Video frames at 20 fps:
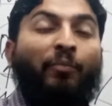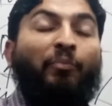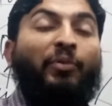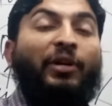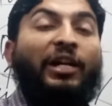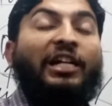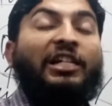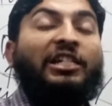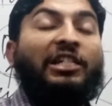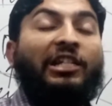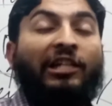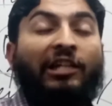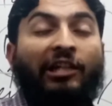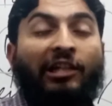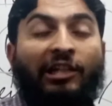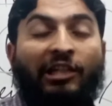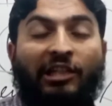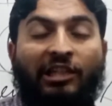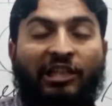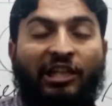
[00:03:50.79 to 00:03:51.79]

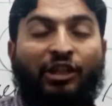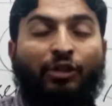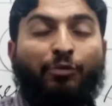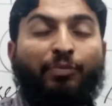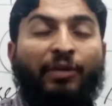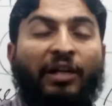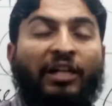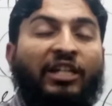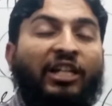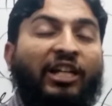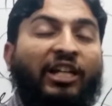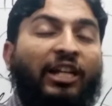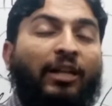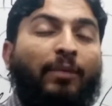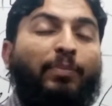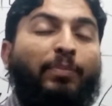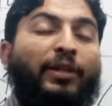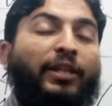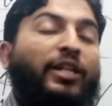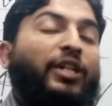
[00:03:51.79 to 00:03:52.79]
Practically, such practical
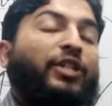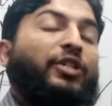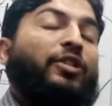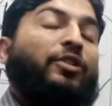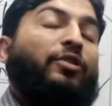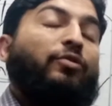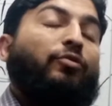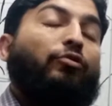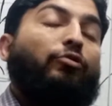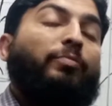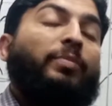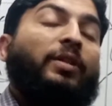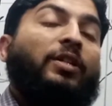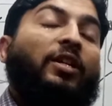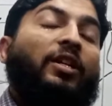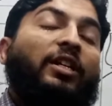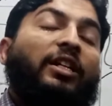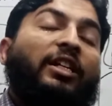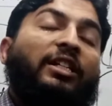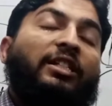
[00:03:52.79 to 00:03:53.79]
applications could be
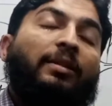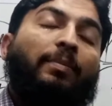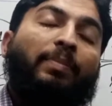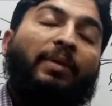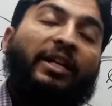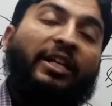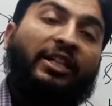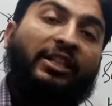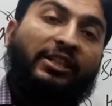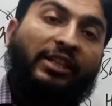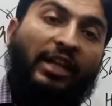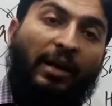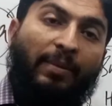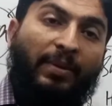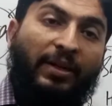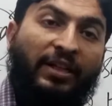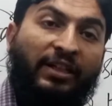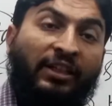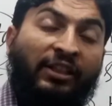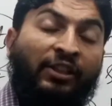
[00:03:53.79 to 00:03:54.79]
called as applied
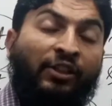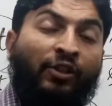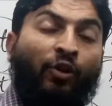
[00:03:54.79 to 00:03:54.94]
grammar,